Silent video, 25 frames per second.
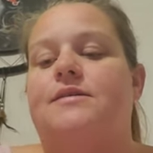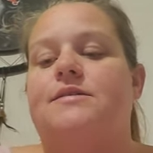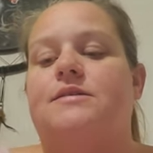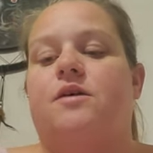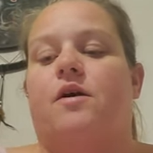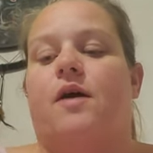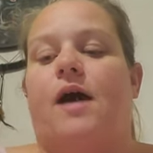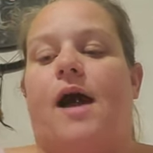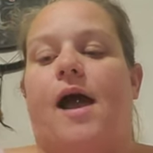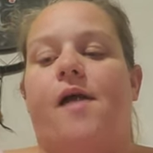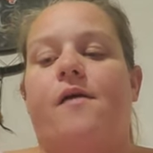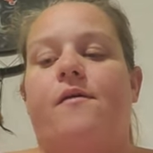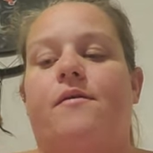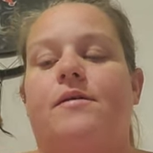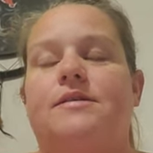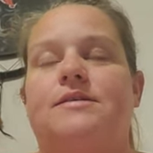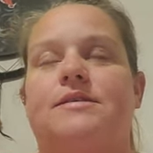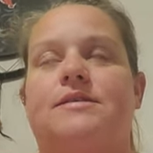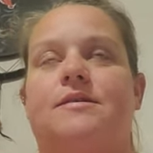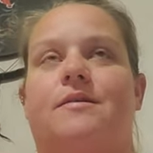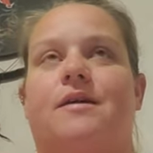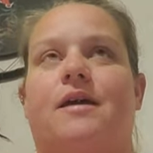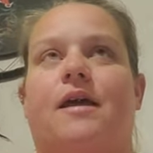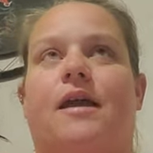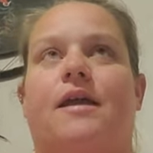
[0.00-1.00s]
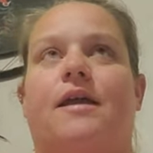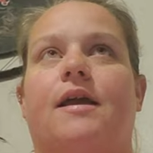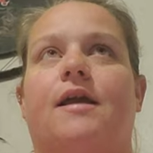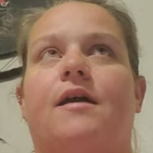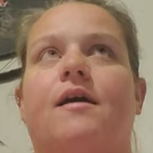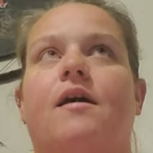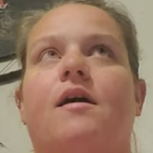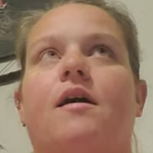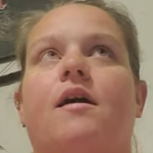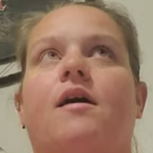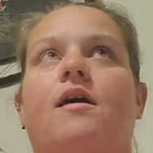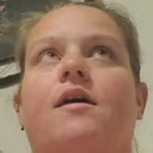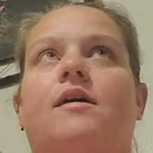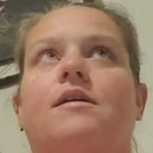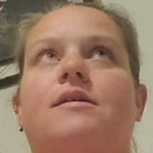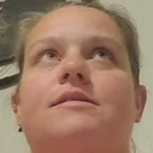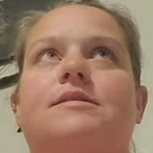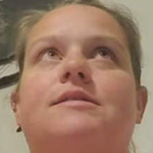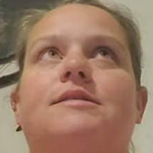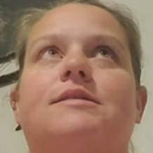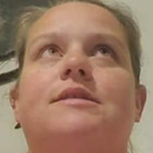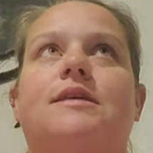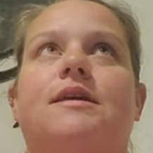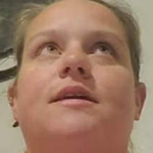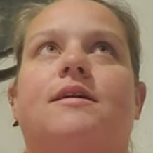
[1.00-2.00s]
So I was like
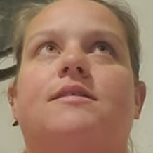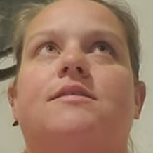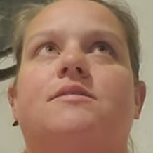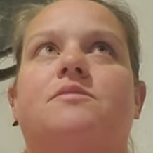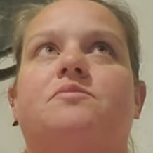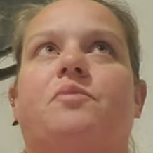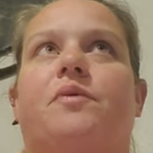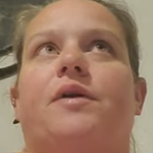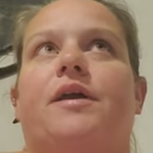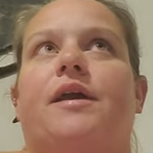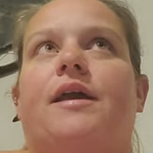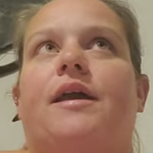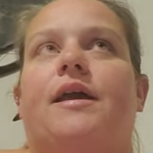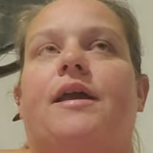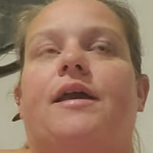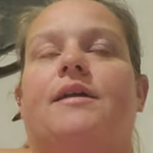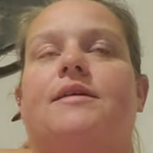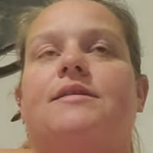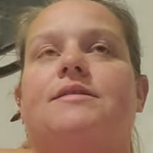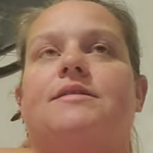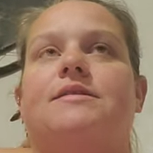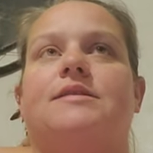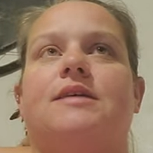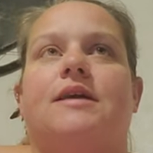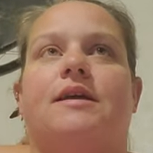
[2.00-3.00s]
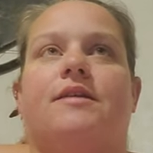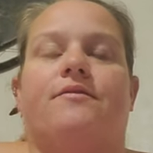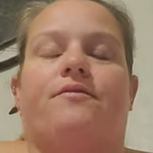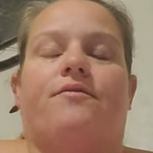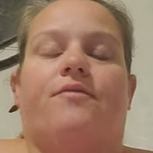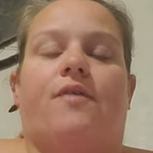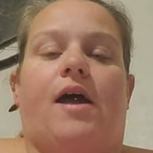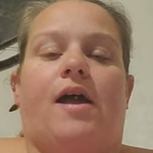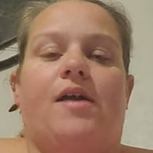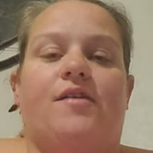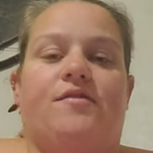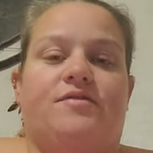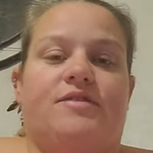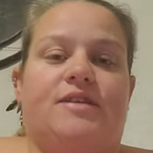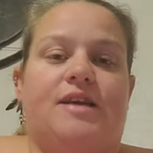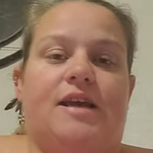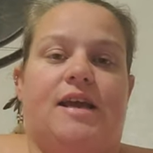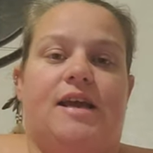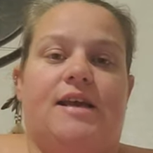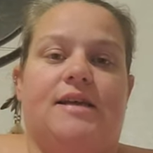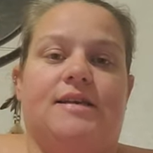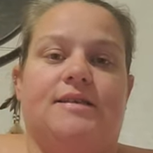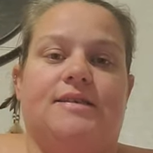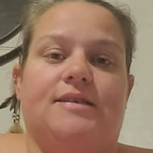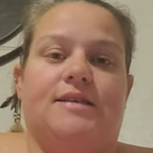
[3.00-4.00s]
six weeks and five
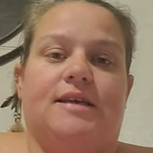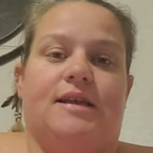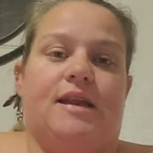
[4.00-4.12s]
days,